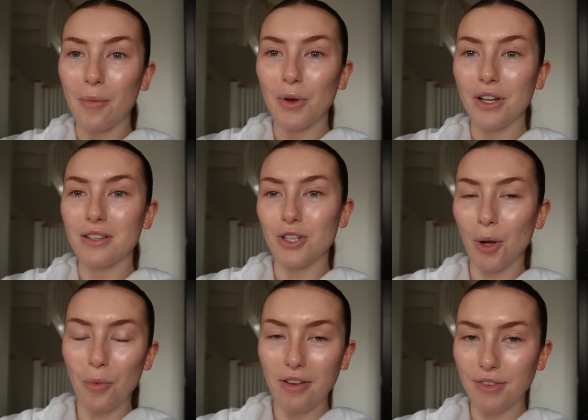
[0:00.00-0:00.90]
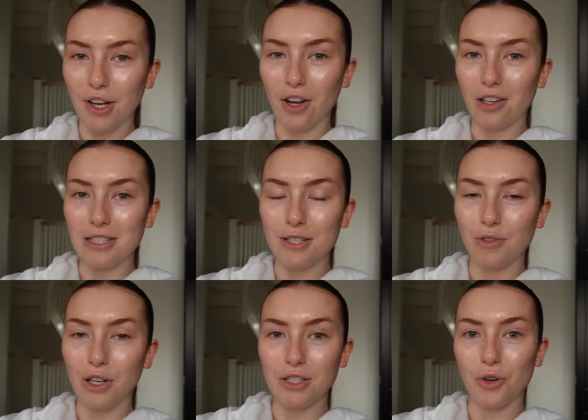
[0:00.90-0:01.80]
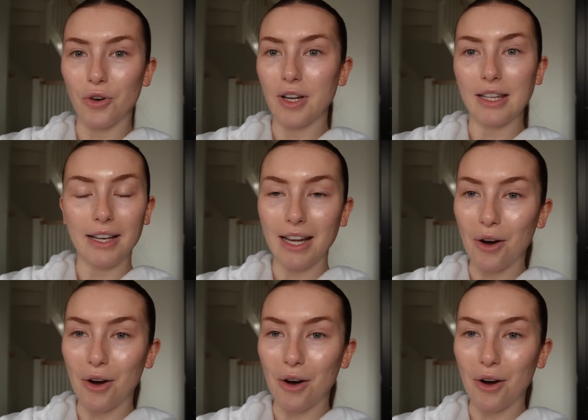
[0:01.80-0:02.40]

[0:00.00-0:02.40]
I'm going to stop waffling on because this vlog is already like an